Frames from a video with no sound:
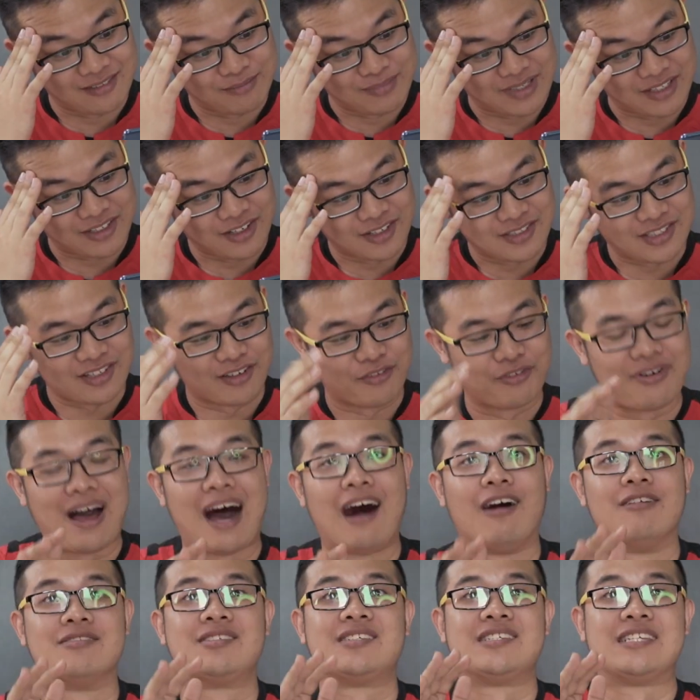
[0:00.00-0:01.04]
because of
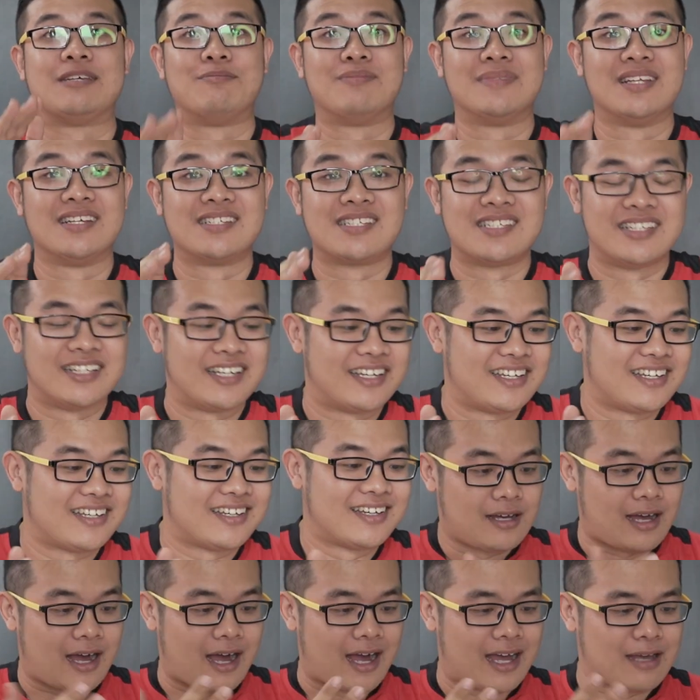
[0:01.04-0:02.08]
how
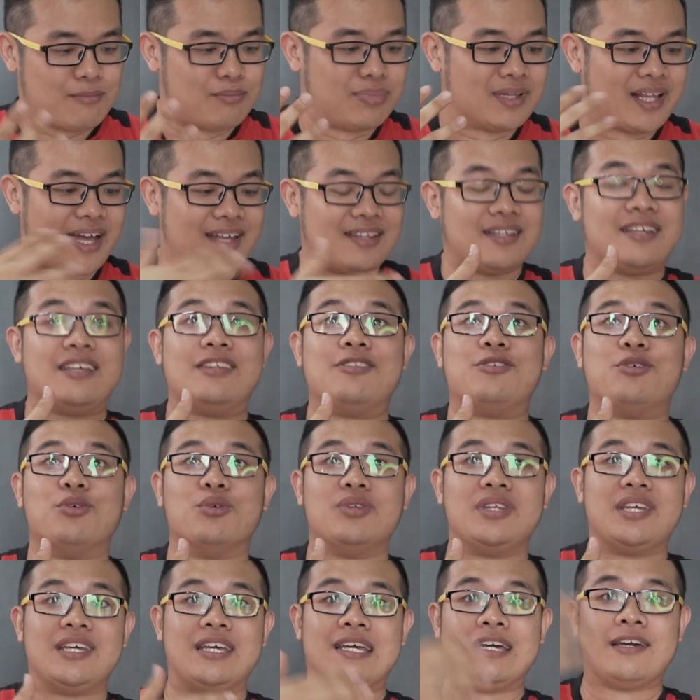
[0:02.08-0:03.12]
seamlessly I blend into
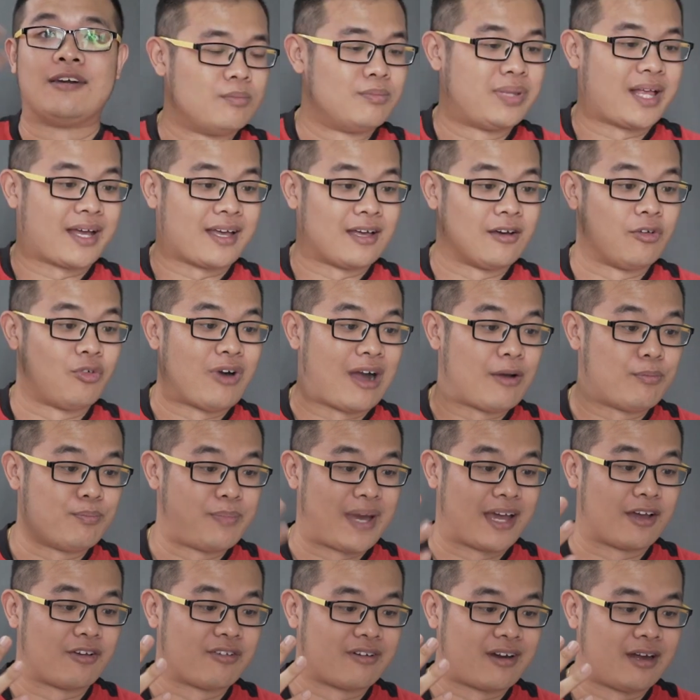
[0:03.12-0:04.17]
the black and white
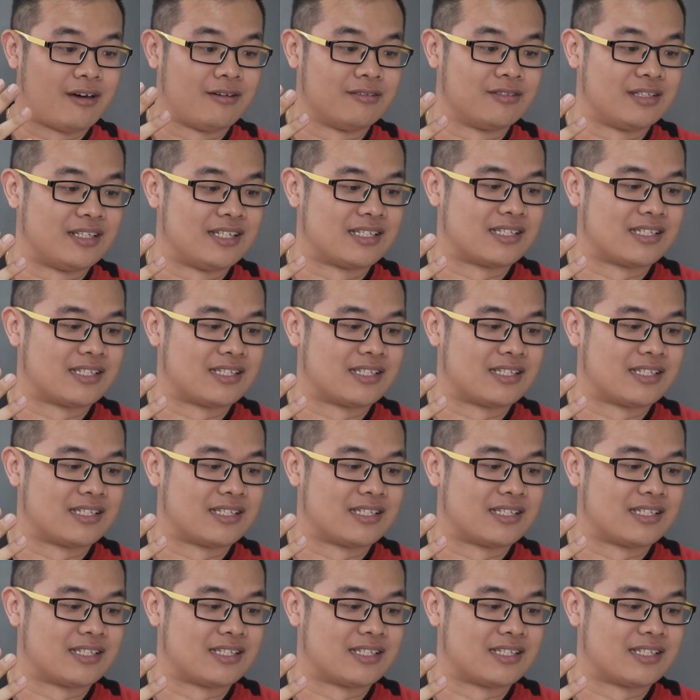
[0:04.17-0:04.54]
background.